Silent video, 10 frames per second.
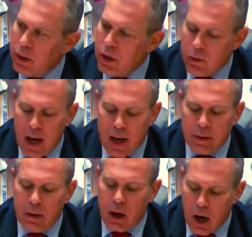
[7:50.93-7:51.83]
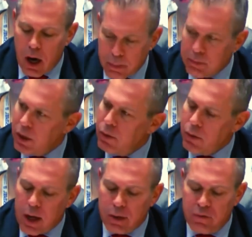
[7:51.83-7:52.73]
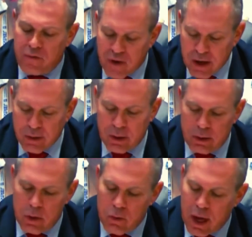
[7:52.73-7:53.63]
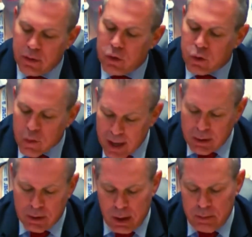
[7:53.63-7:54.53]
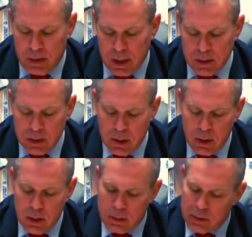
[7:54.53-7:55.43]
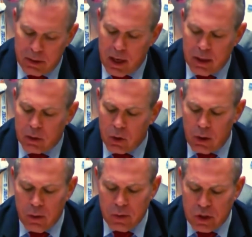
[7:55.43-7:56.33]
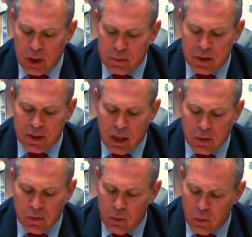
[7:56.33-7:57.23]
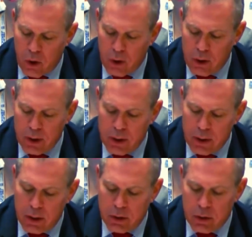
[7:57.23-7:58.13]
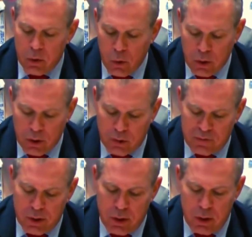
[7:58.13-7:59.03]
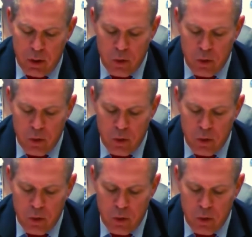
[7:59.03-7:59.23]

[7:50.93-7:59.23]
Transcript: Iran armed, Iran funded, Iran trained Hamas. But the Ayatollah regime's central role in the ruin of the